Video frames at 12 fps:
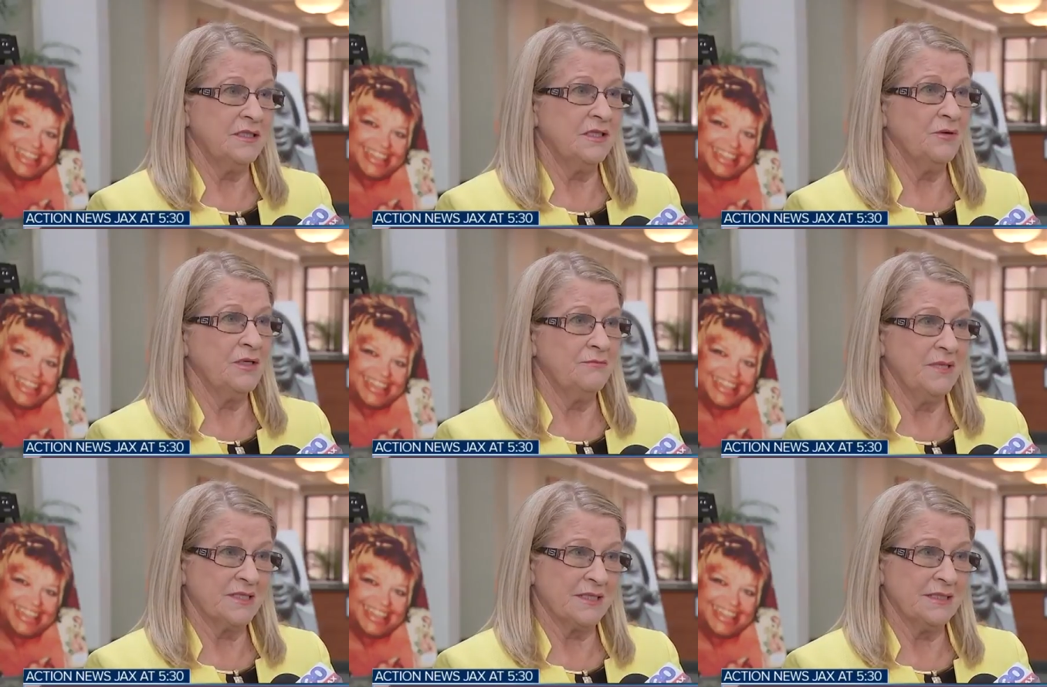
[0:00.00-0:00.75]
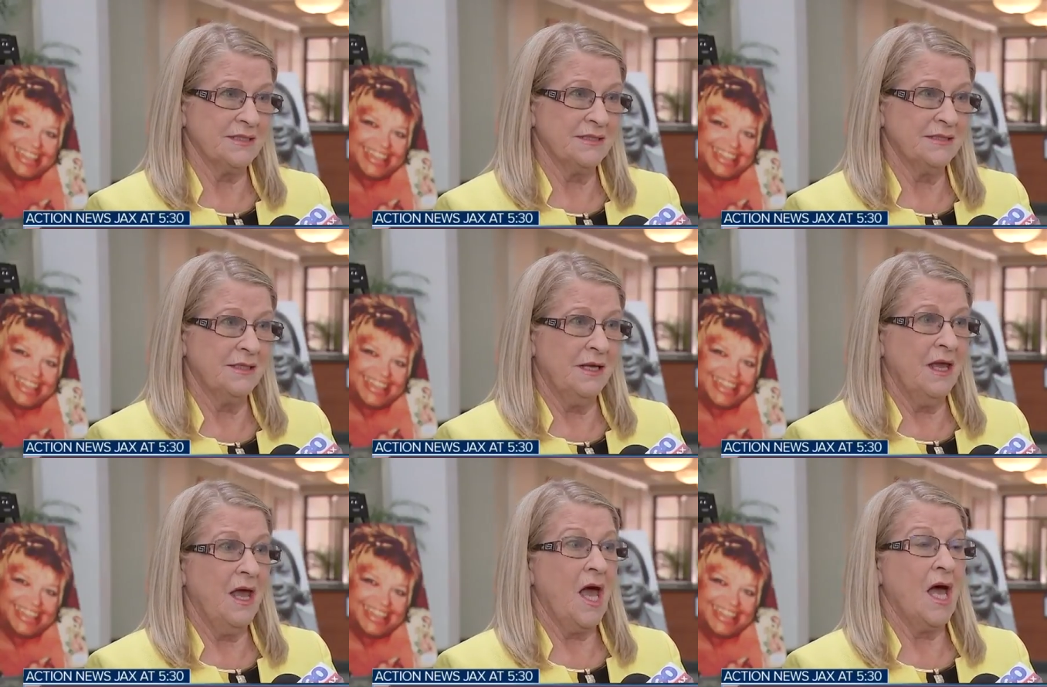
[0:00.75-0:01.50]
Speaker 1: he went missing.
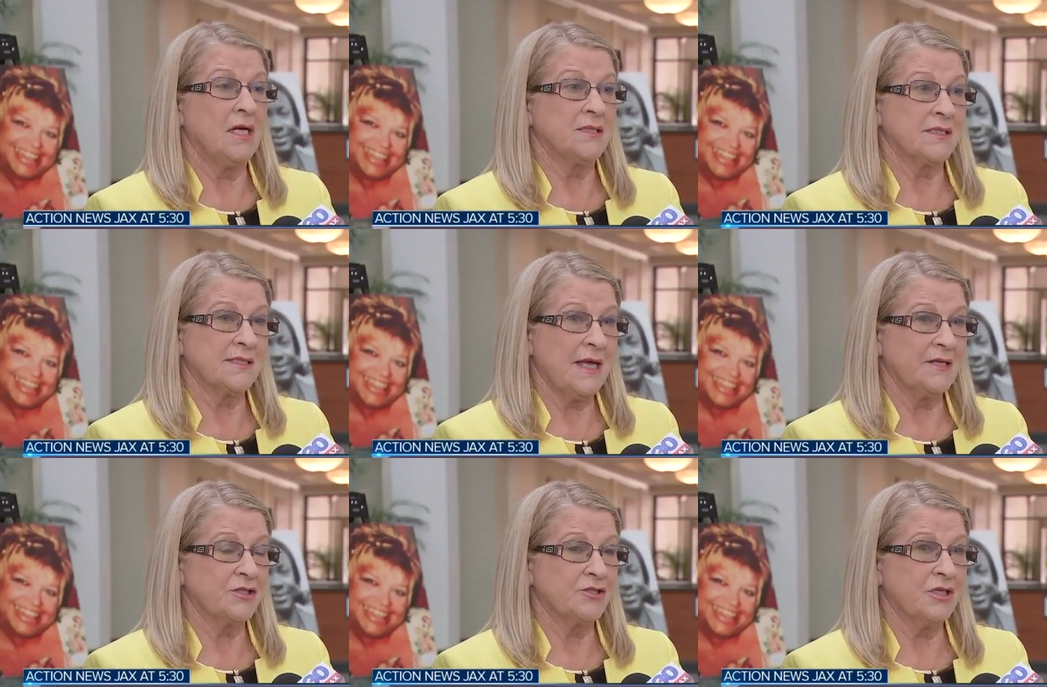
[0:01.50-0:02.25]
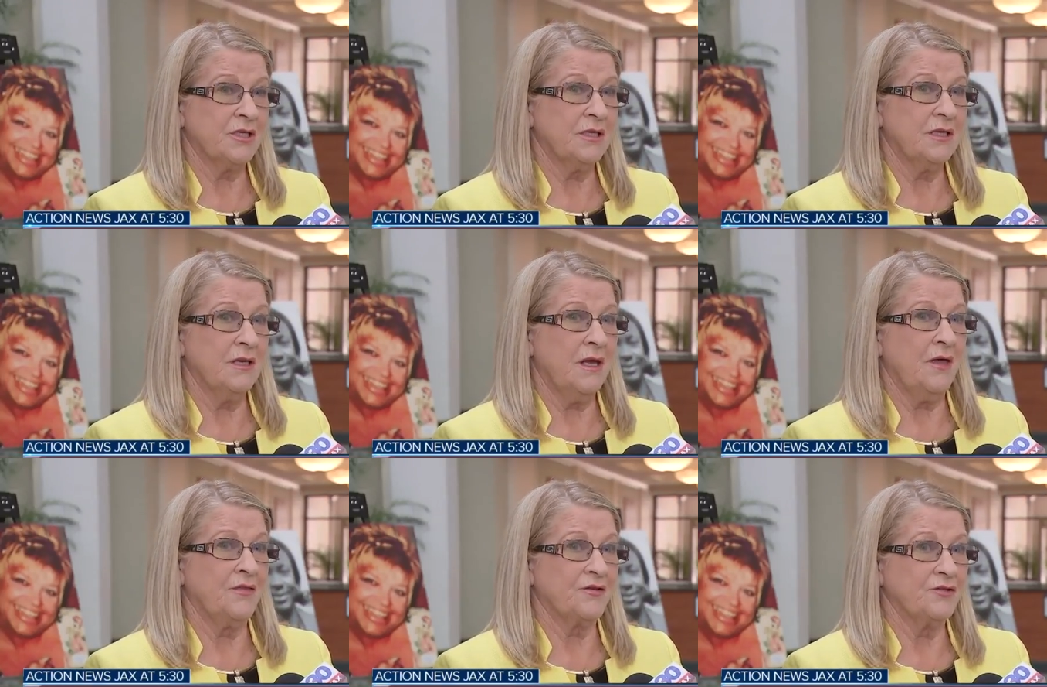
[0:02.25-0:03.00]
On Saturday
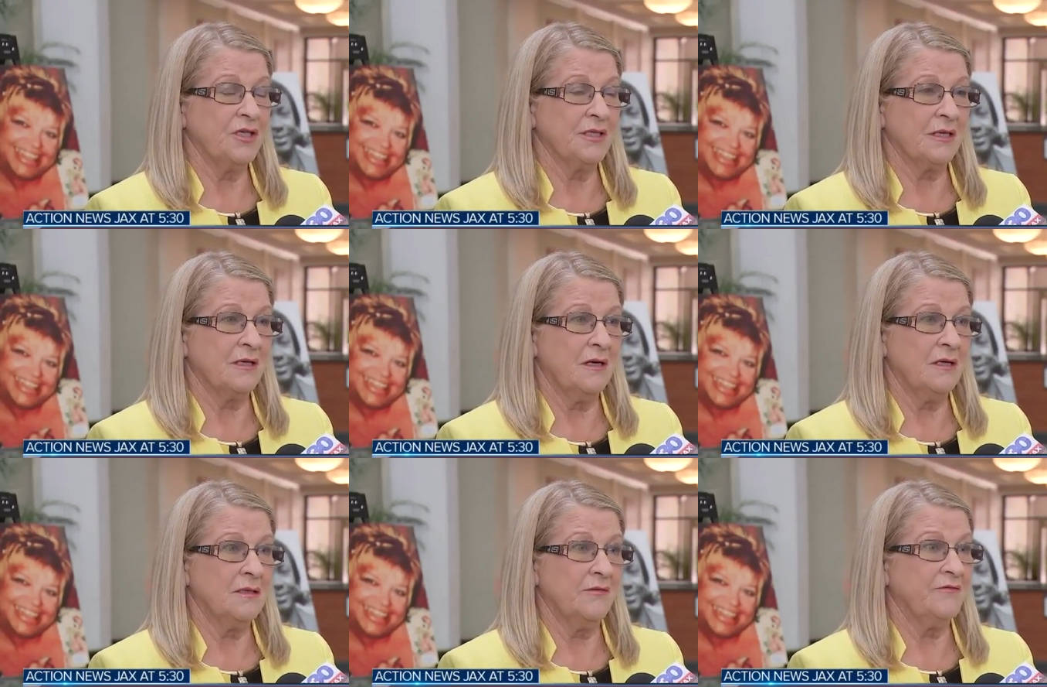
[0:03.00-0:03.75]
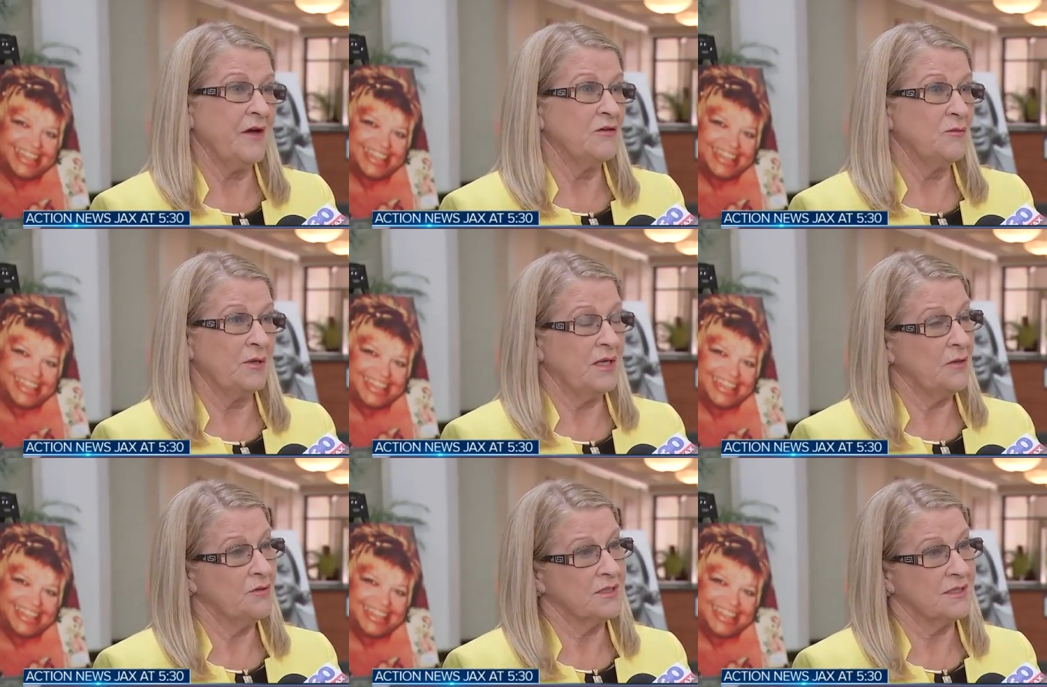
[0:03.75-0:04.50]
at 3 o'clock foul
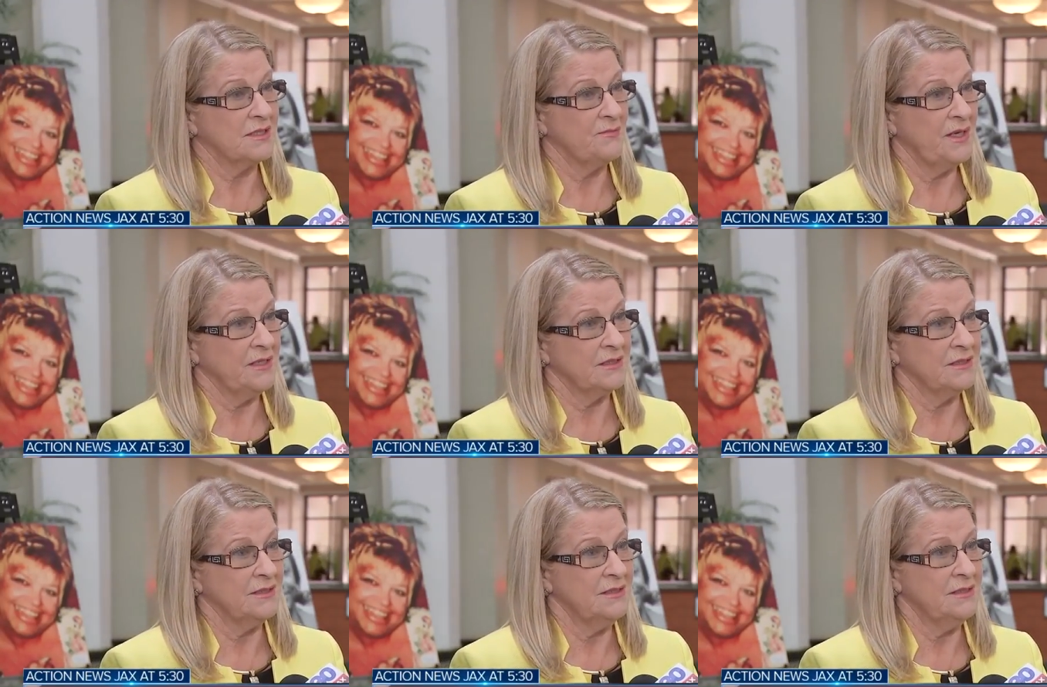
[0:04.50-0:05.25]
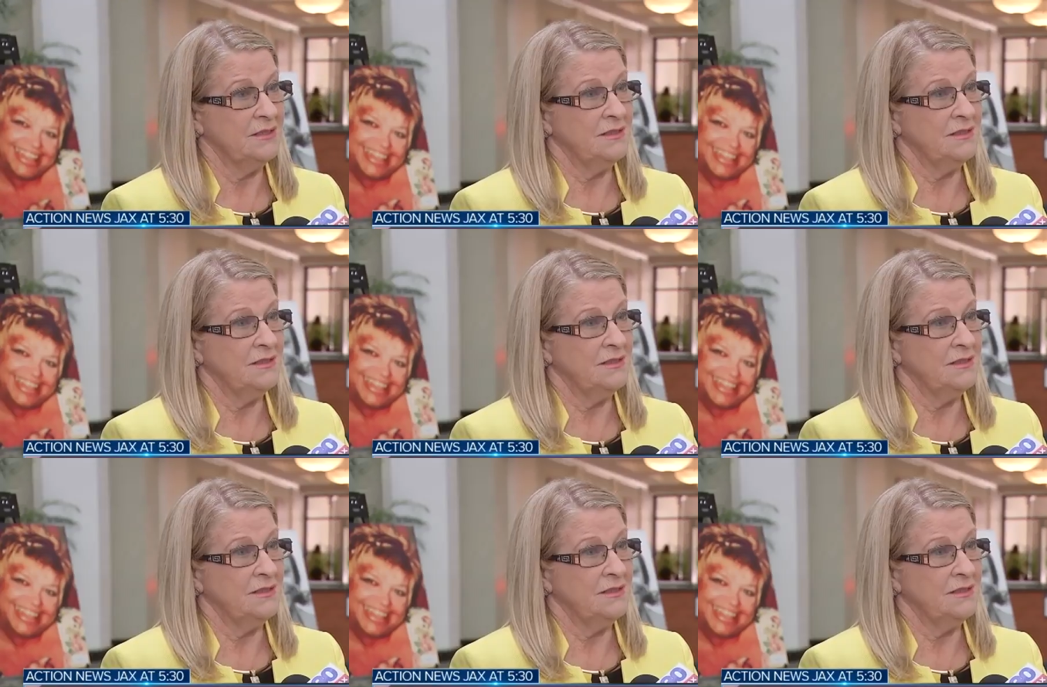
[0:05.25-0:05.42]
play was suspected